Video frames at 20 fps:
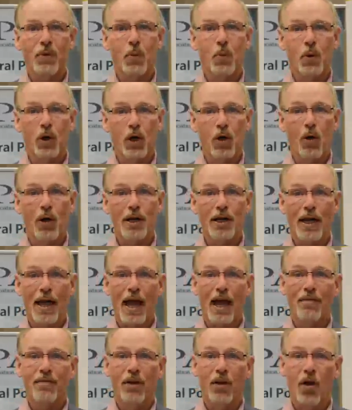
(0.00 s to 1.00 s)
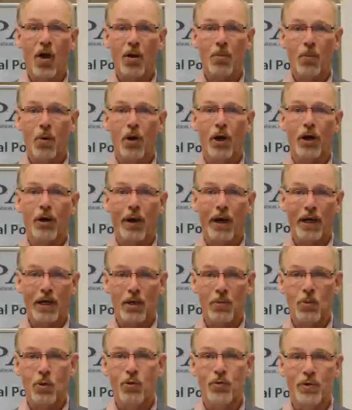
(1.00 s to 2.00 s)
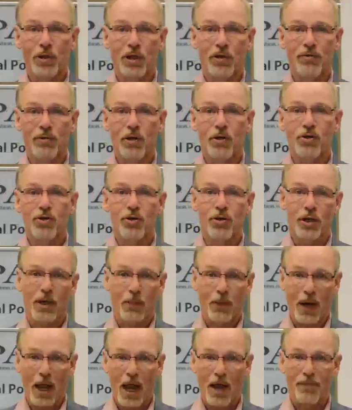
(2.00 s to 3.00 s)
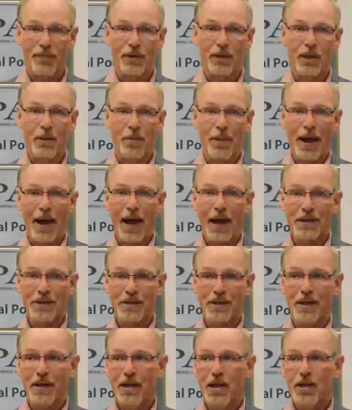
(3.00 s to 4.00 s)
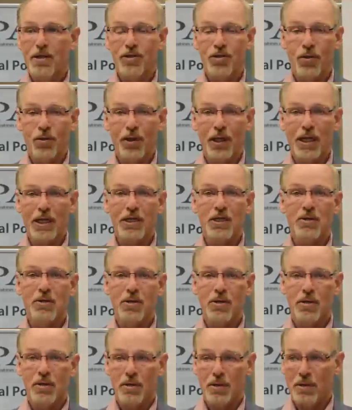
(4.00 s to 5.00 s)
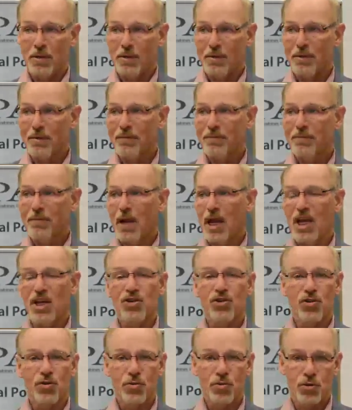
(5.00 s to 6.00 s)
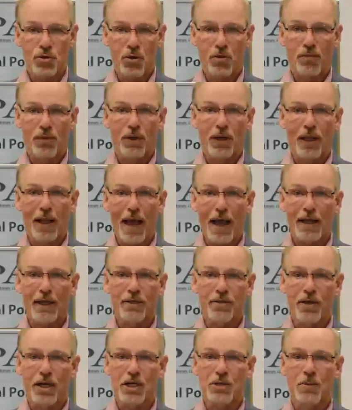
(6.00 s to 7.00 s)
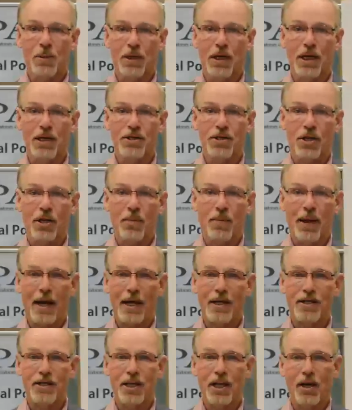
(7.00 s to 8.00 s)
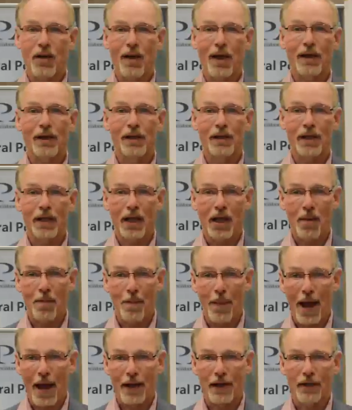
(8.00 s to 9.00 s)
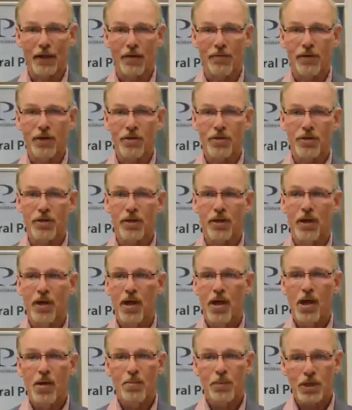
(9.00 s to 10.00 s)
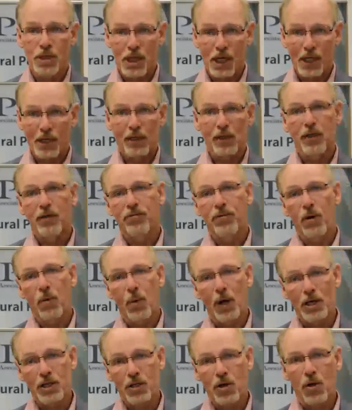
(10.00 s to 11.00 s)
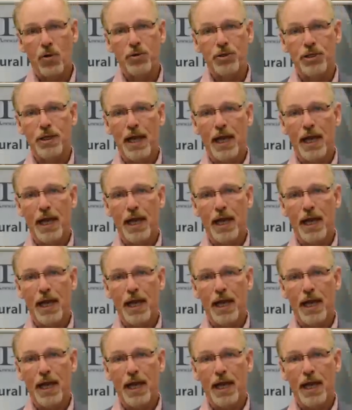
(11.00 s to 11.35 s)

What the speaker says: we're going to have a lot more grain to move in the future than we have in the past. So these issues over a lack of transportation capacity are likely to come back in the future, particularly for West Coast